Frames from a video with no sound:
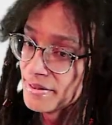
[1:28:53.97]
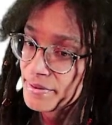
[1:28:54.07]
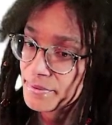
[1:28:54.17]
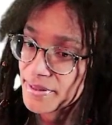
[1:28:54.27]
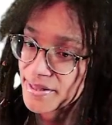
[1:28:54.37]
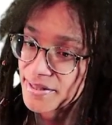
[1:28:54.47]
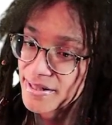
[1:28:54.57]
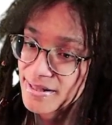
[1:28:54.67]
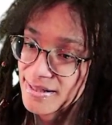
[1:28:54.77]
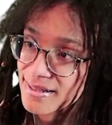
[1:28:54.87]
when it
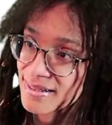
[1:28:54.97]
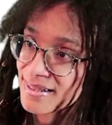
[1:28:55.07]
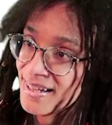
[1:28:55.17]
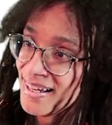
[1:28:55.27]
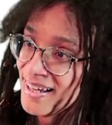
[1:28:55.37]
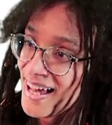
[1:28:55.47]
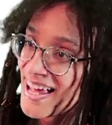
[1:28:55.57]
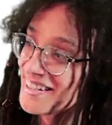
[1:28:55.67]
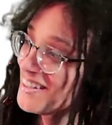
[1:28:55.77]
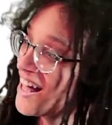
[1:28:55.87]
starts.
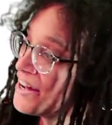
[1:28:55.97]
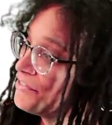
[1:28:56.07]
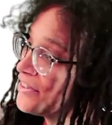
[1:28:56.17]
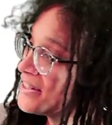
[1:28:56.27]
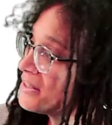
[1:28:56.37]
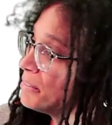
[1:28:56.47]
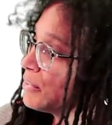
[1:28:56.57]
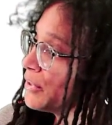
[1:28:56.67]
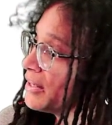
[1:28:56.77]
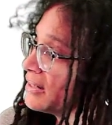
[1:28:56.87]
And life is the
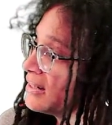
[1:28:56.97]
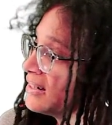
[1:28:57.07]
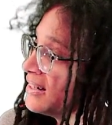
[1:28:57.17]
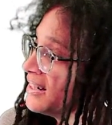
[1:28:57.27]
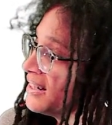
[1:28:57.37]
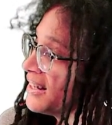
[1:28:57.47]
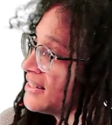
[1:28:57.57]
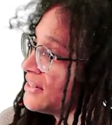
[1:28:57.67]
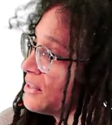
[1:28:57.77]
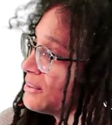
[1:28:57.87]
board. That's
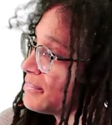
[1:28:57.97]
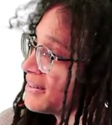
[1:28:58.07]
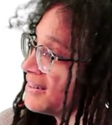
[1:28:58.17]
dope.